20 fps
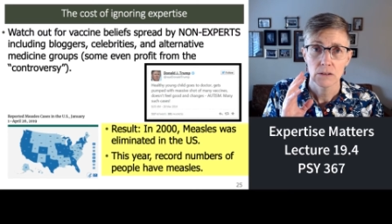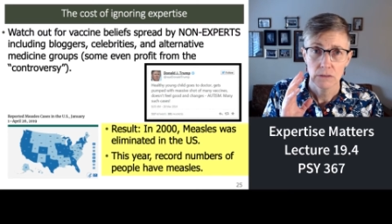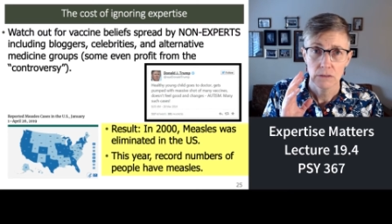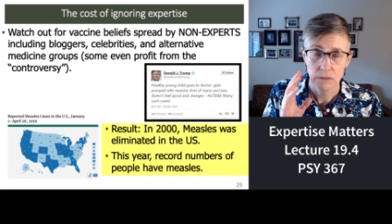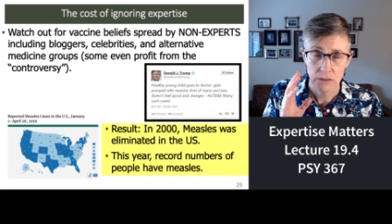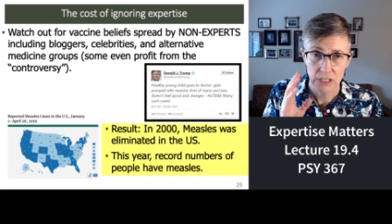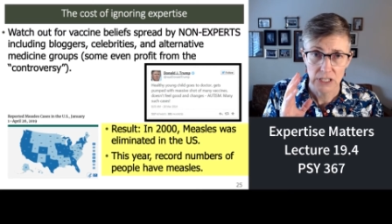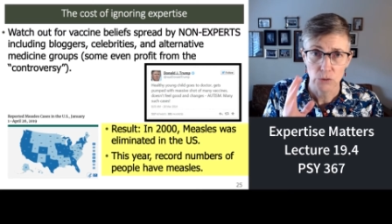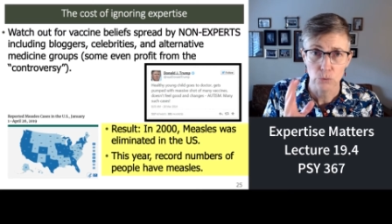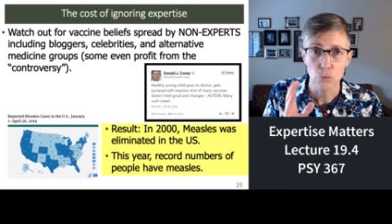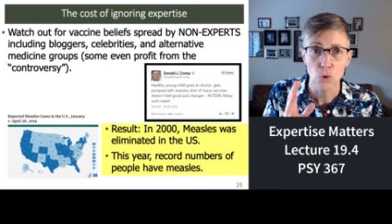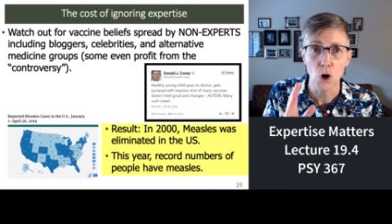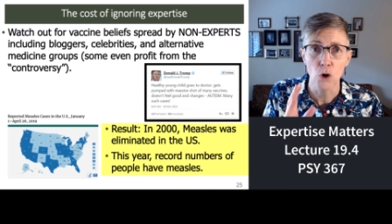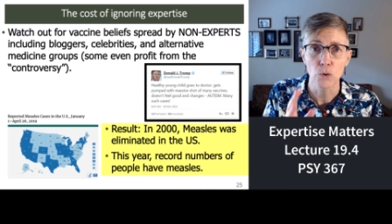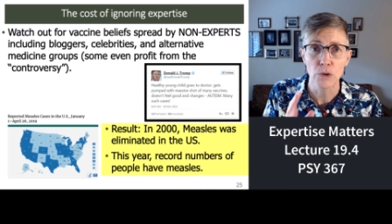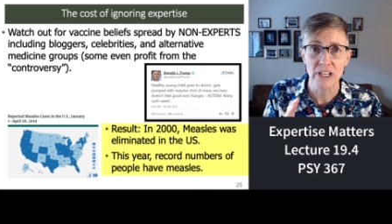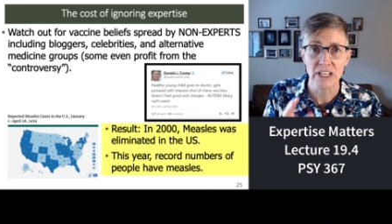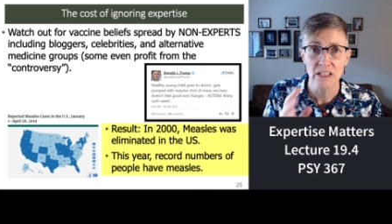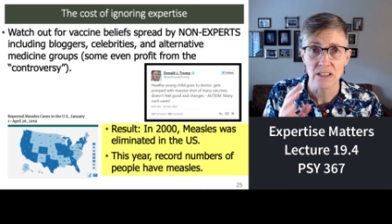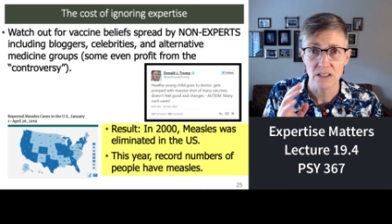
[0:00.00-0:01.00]

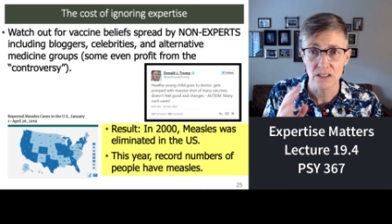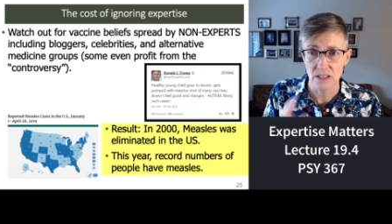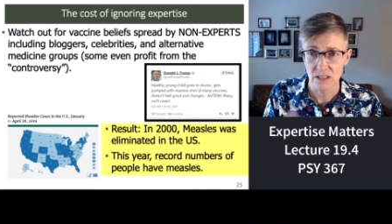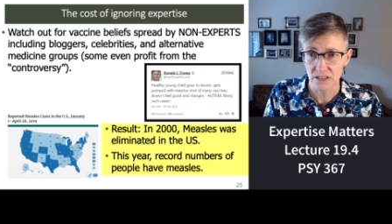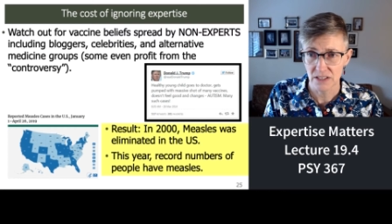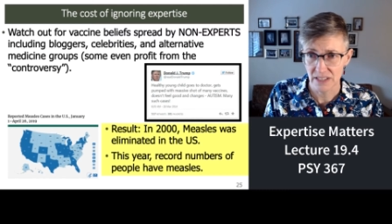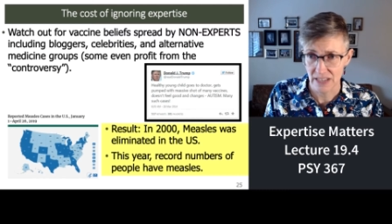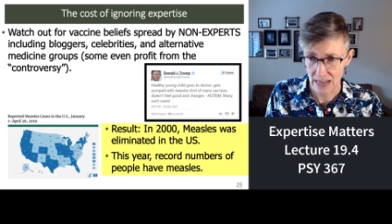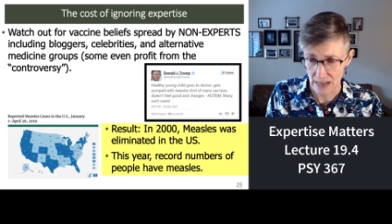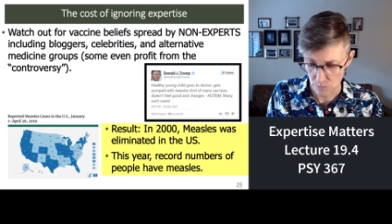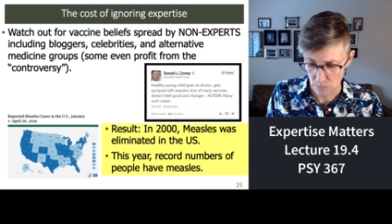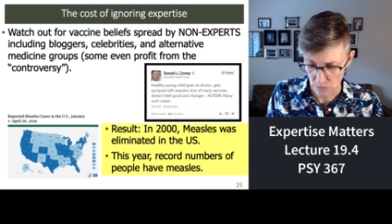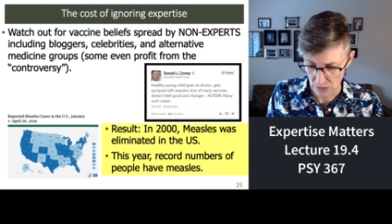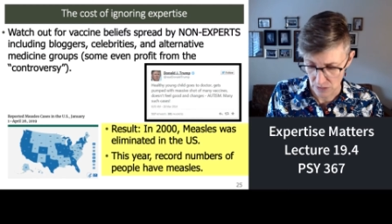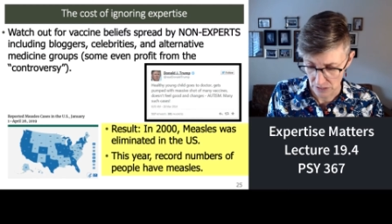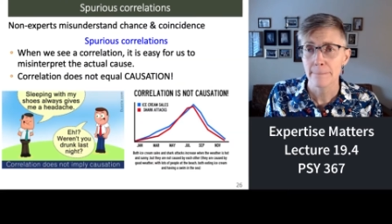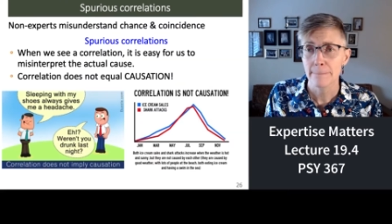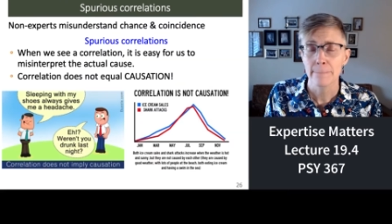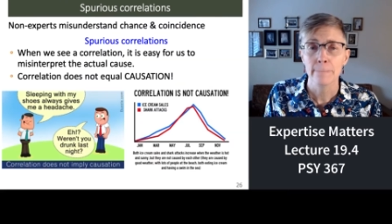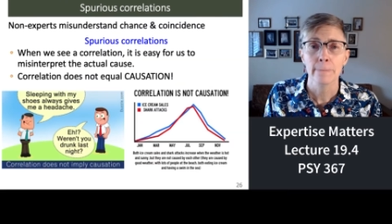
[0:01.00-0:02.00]
erroneous statement.
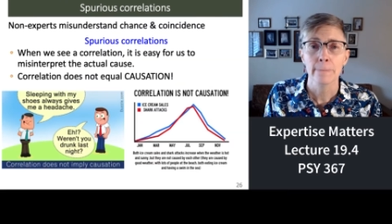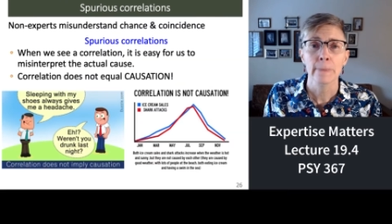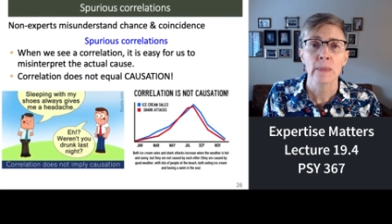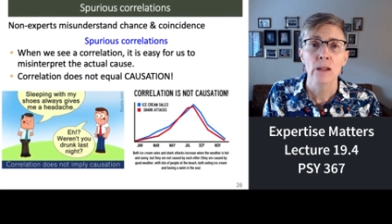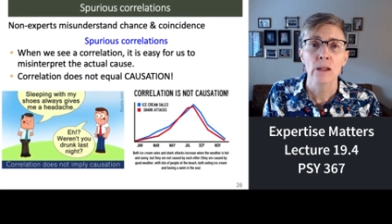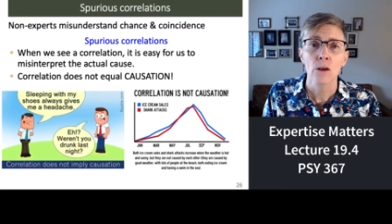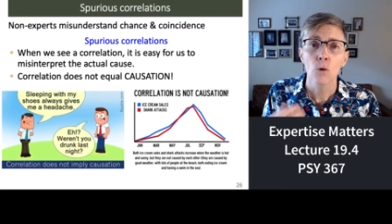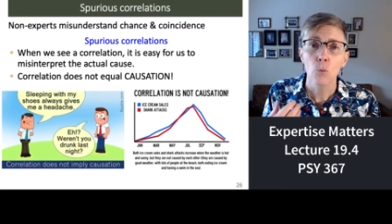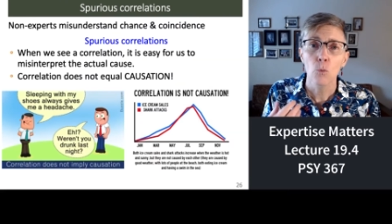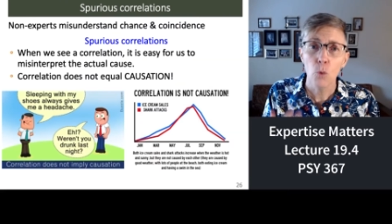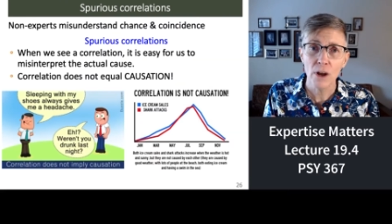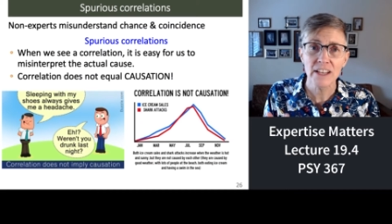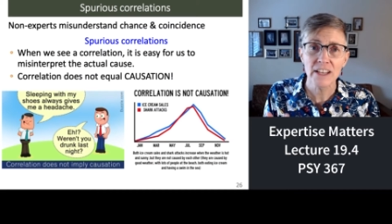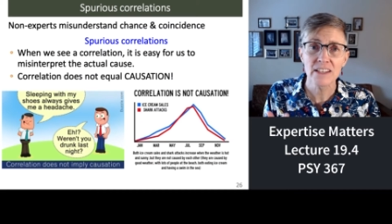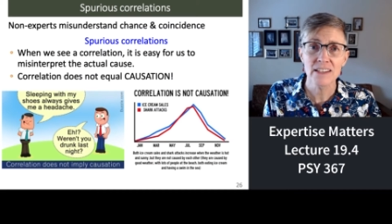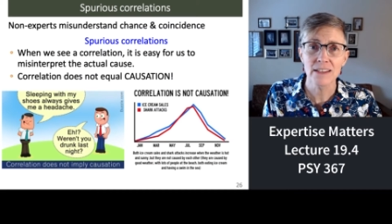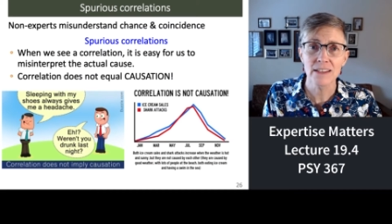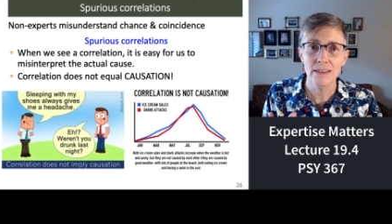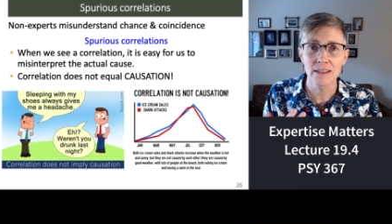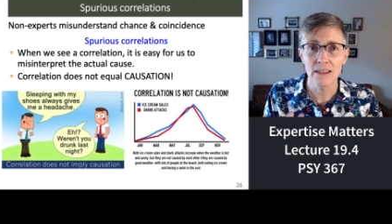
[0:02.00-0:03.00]
What is it
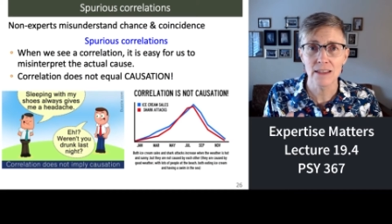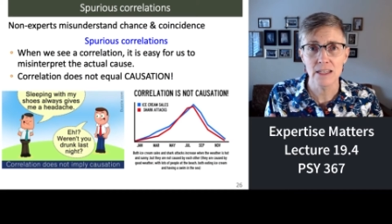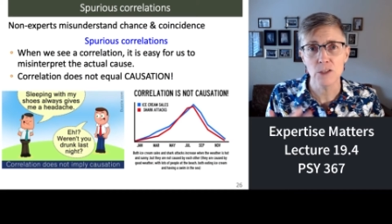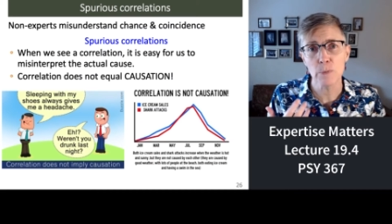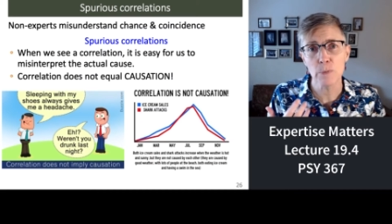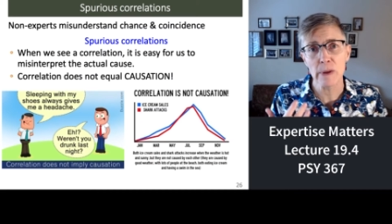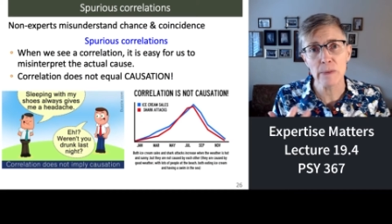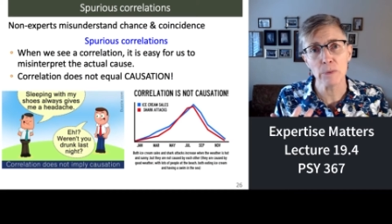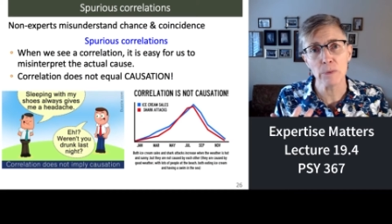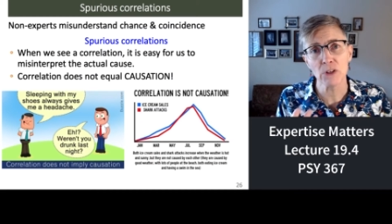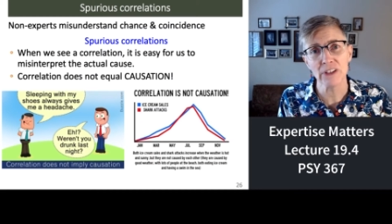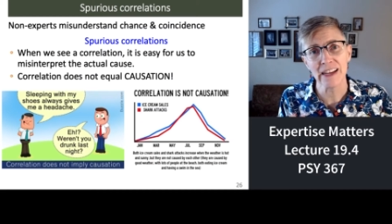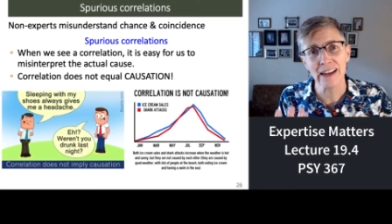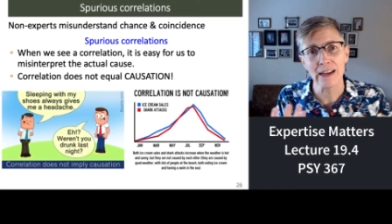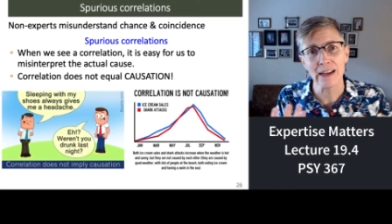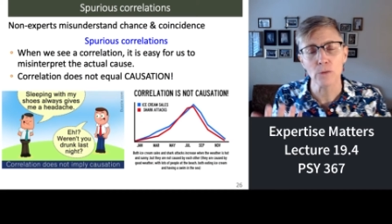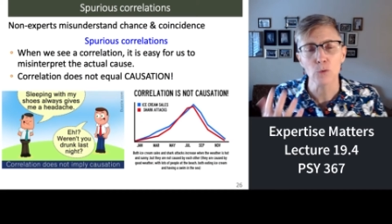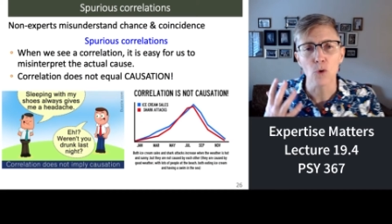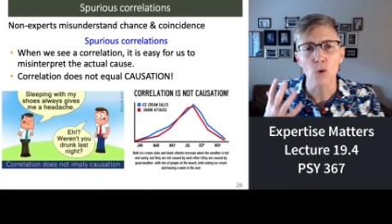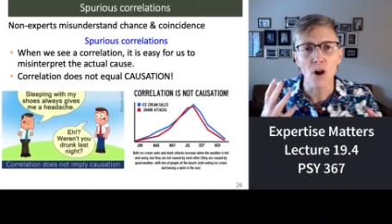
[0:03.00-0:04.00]
that these people are getting
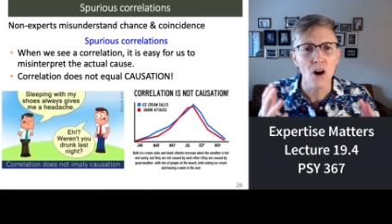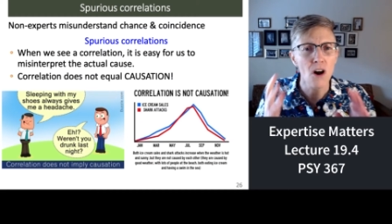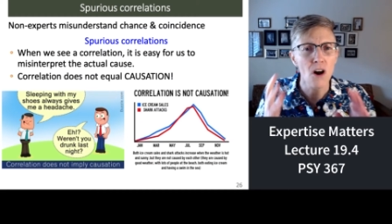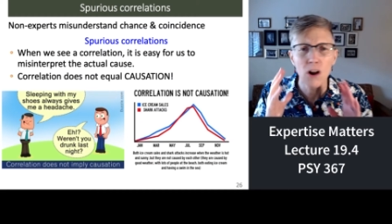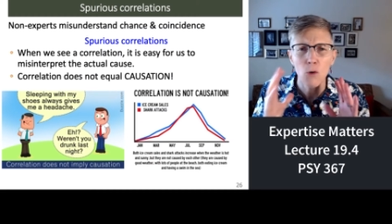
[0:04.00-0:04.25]
wrong?